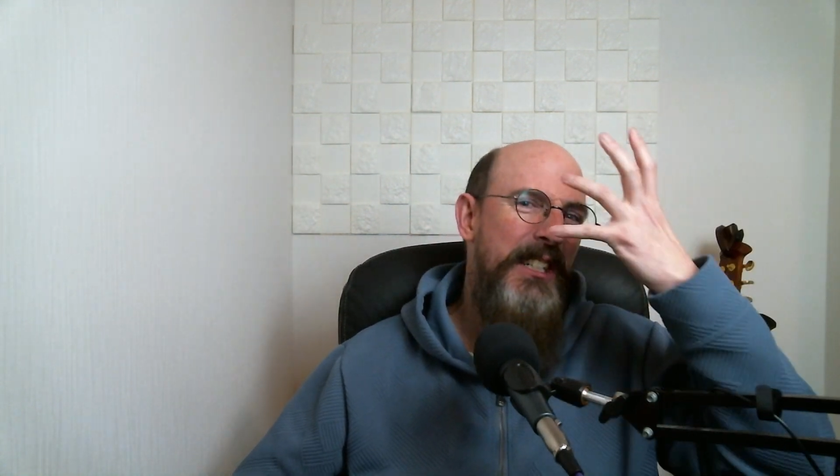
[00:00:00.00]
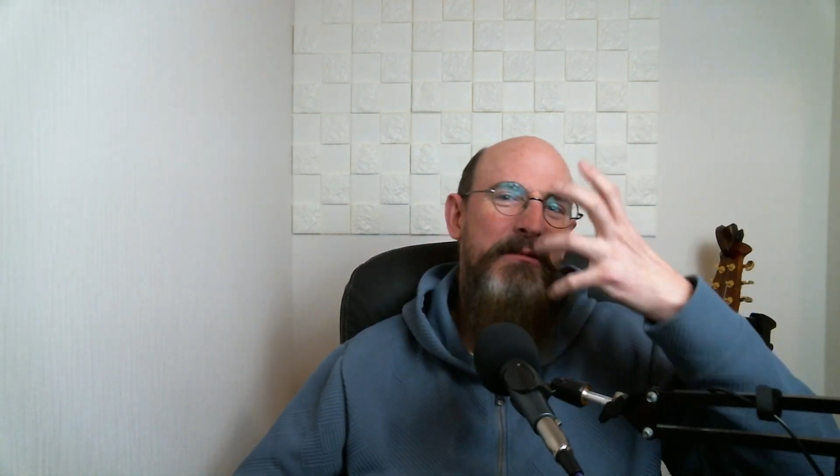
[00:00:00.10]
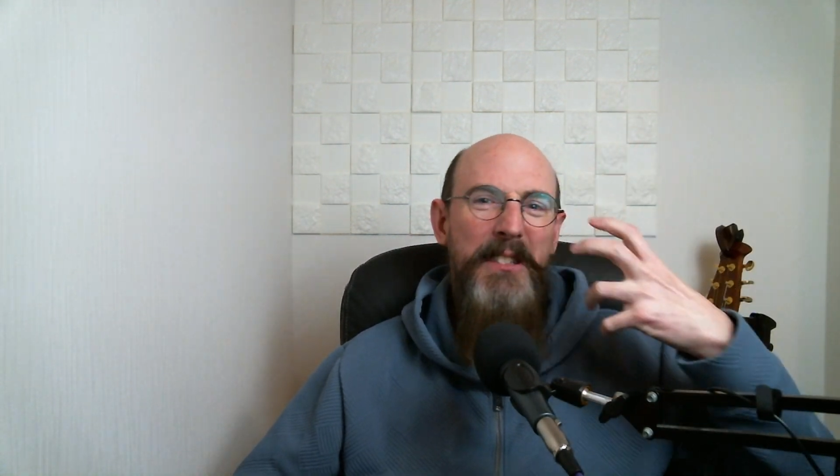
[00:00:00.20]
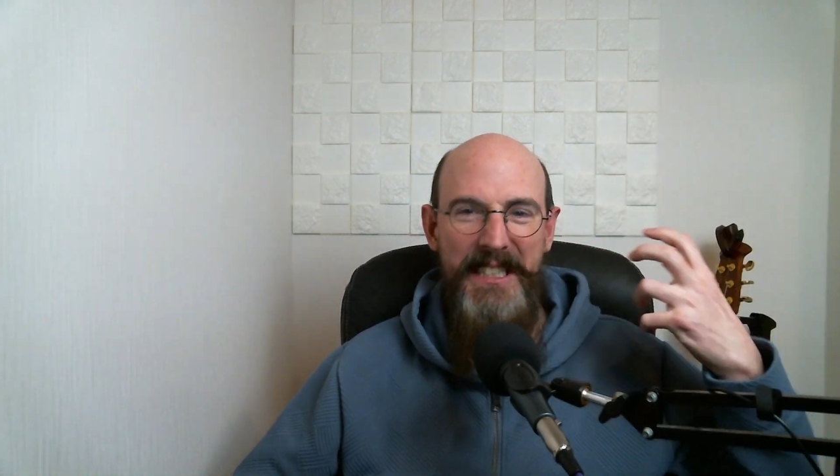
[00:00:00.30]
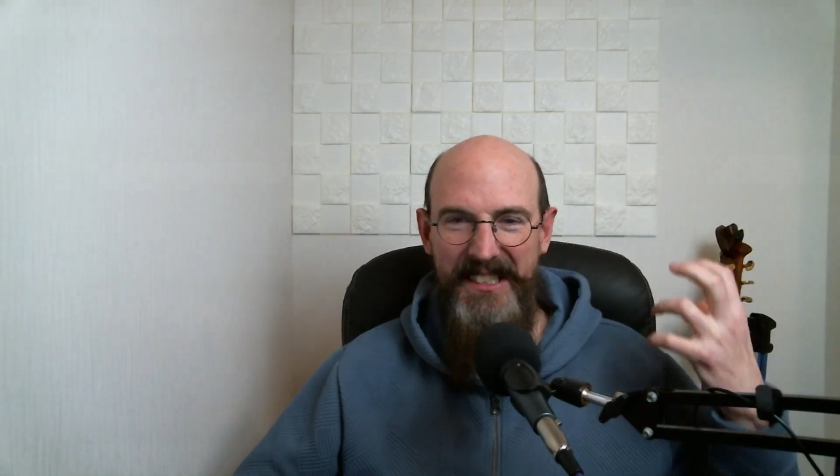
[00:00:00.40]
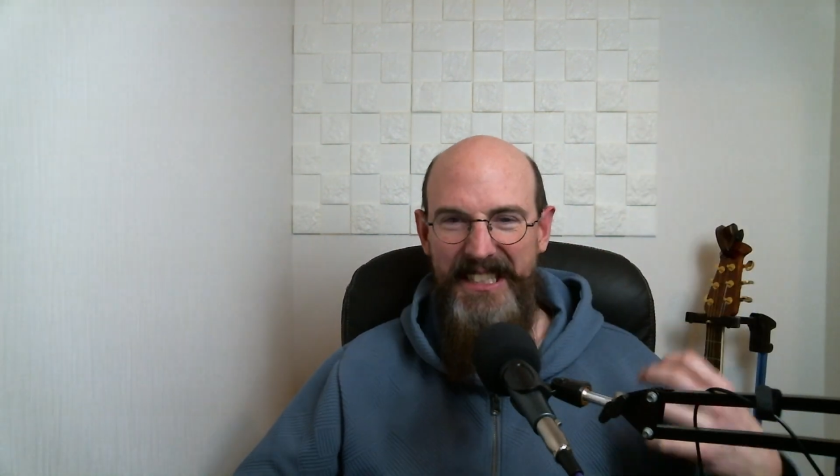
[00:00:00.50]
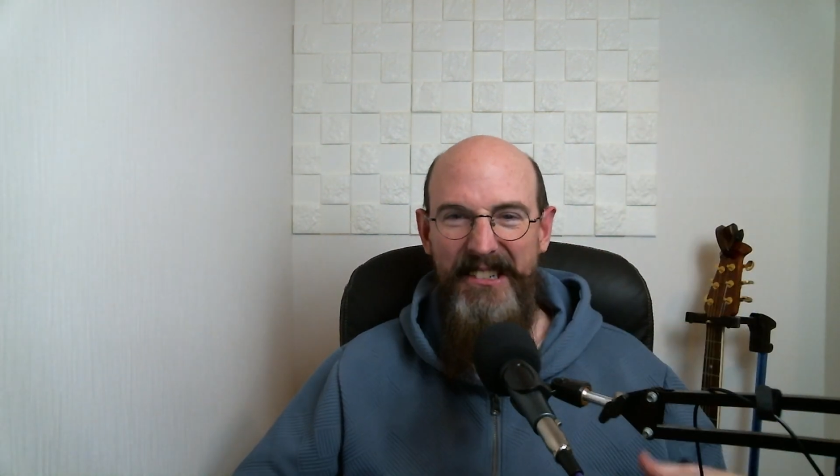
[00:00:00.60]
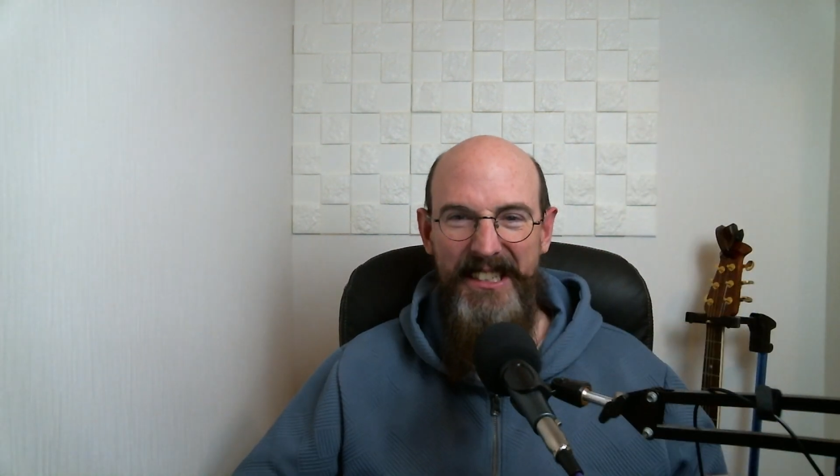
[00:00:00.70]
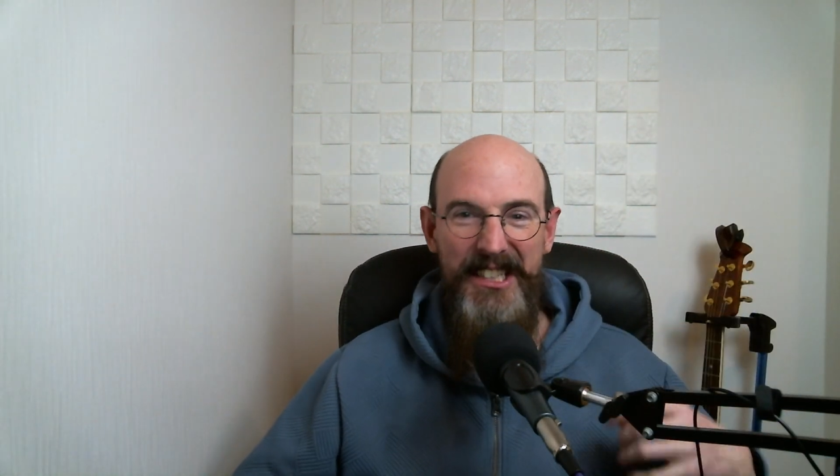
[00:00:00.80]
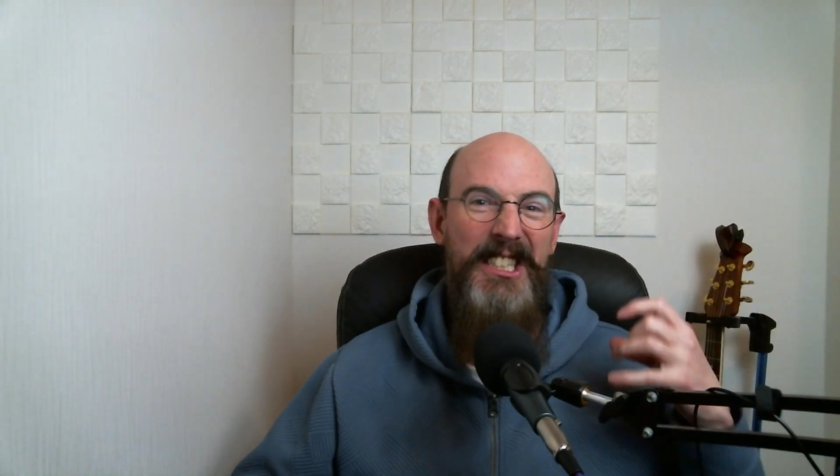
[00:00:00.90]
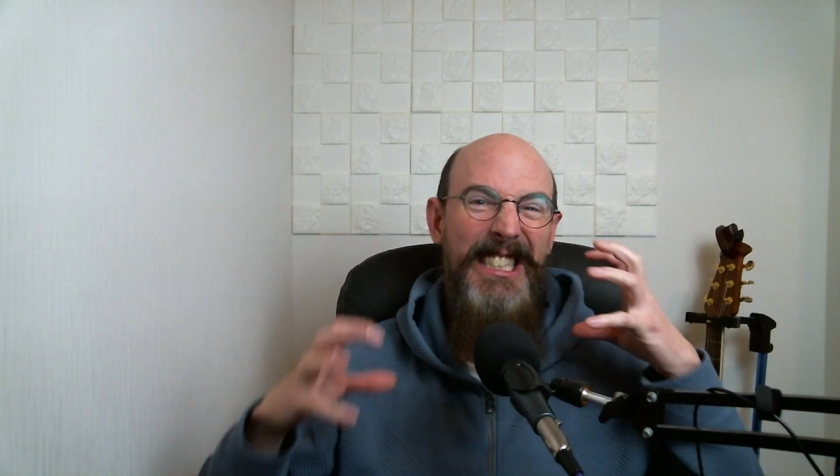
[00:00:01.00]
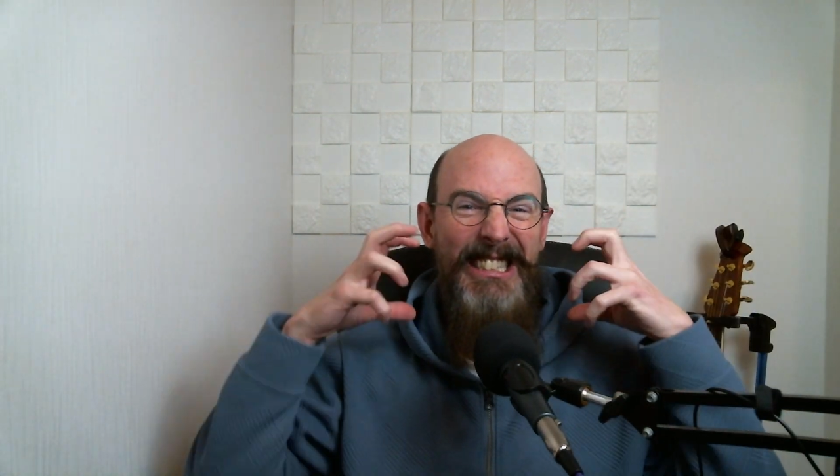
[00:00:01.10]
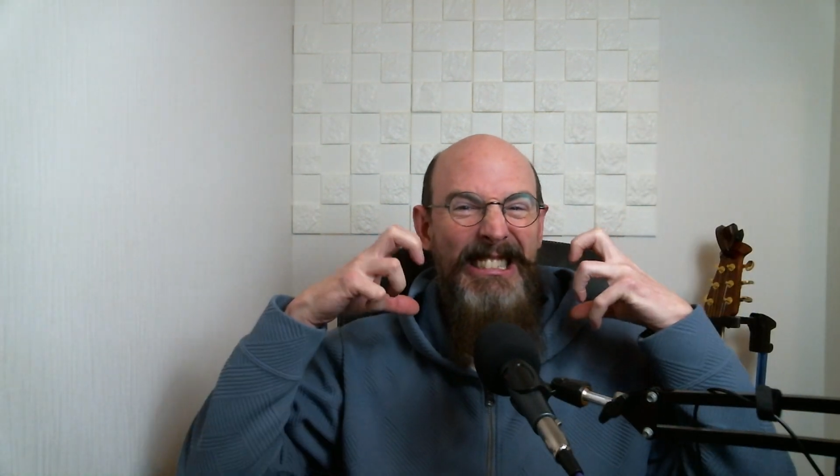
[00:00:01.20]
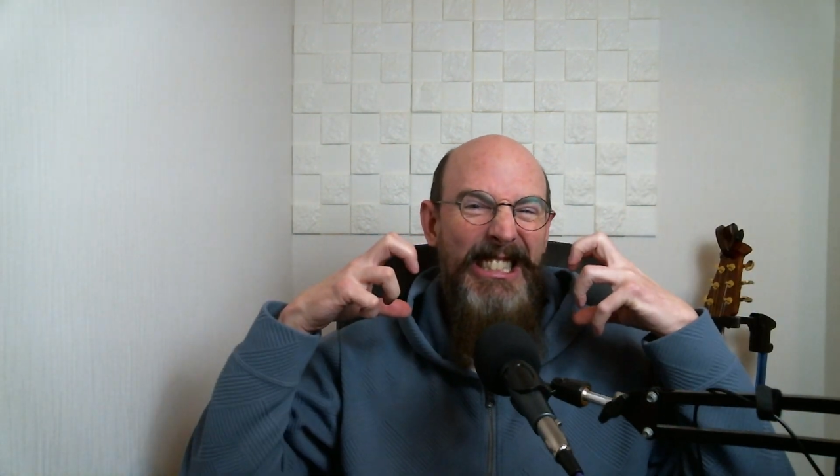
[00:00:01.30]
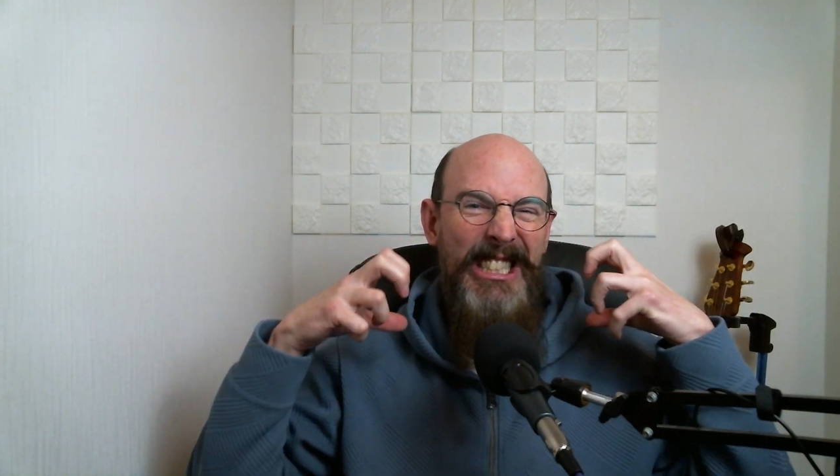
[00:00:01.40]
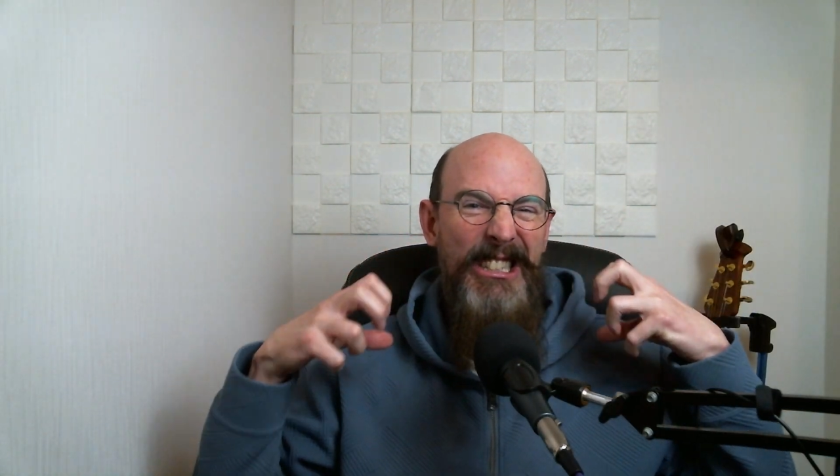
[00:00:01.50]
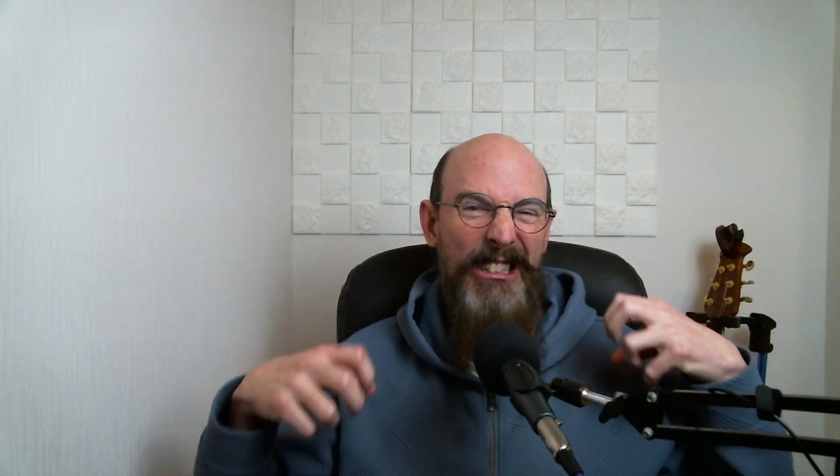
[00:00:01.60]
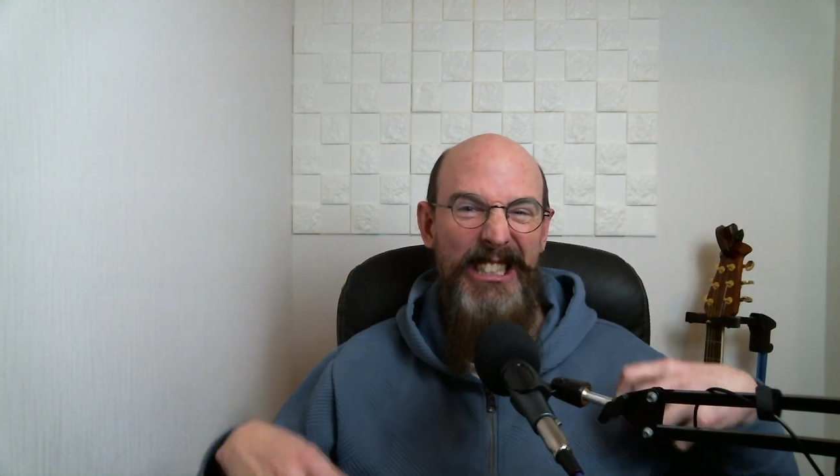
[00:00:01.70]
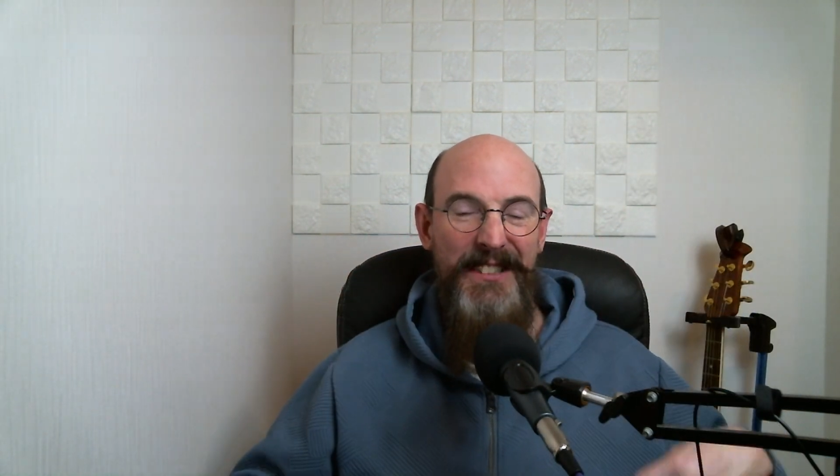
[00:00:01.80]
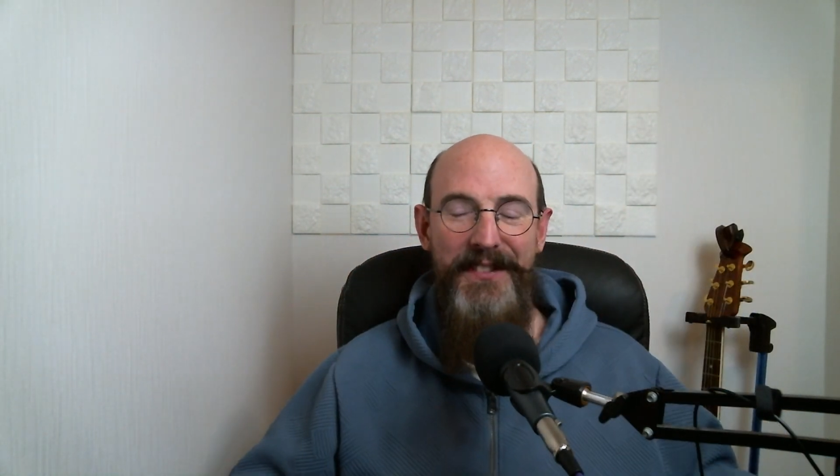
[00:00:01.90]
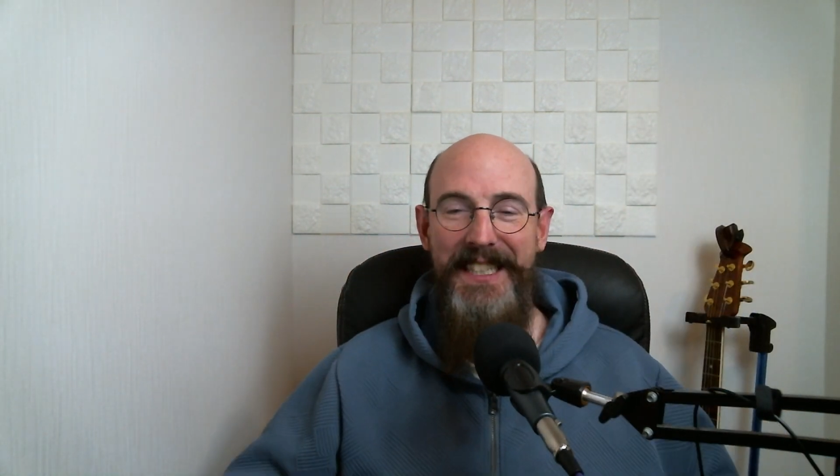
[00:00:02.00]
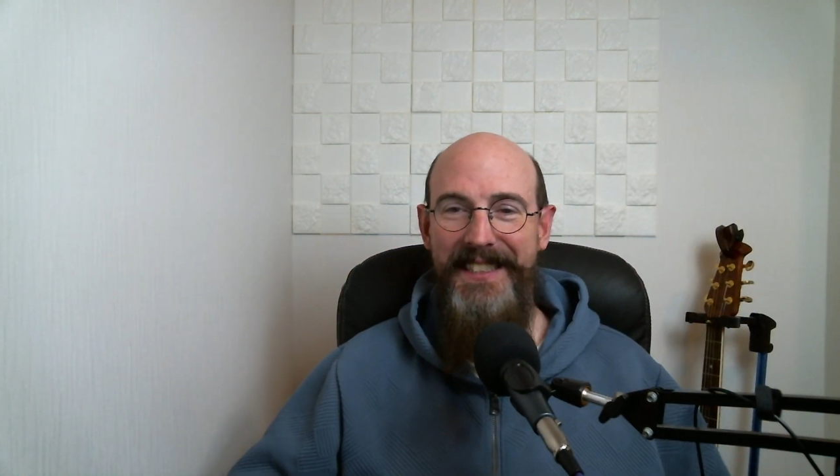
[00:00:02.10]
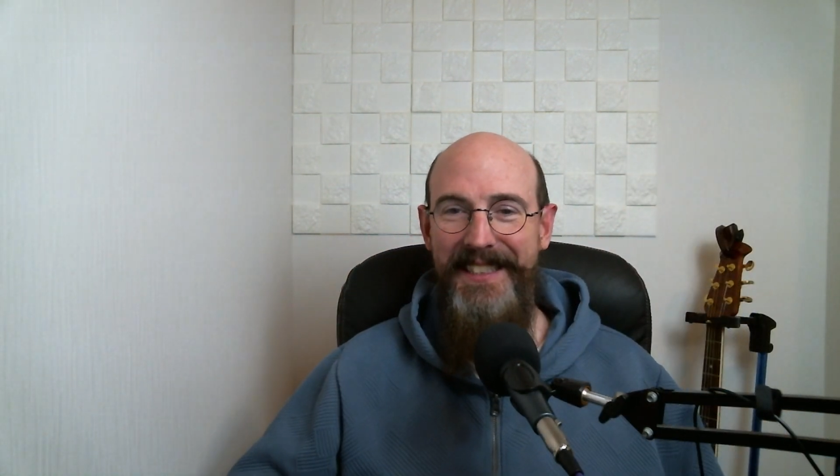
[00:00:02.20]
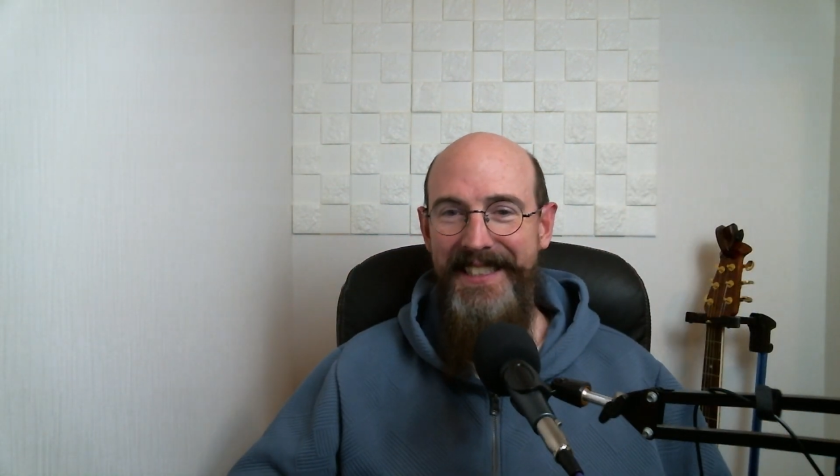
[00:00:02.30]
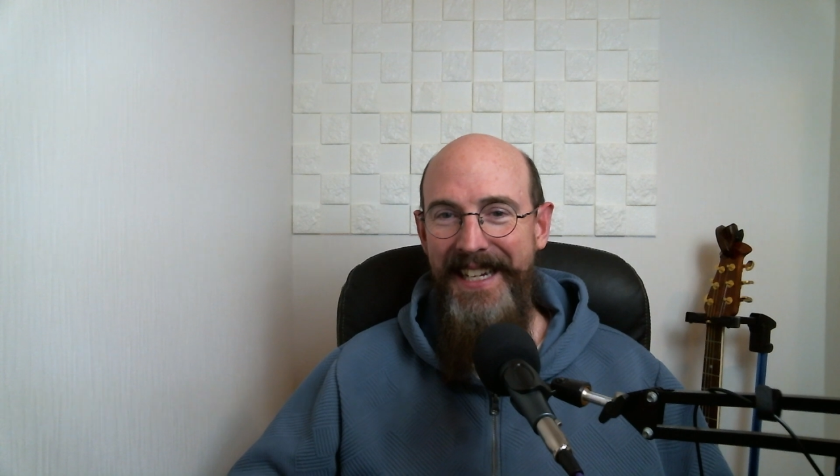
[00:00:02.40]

really scary looking snarling faces.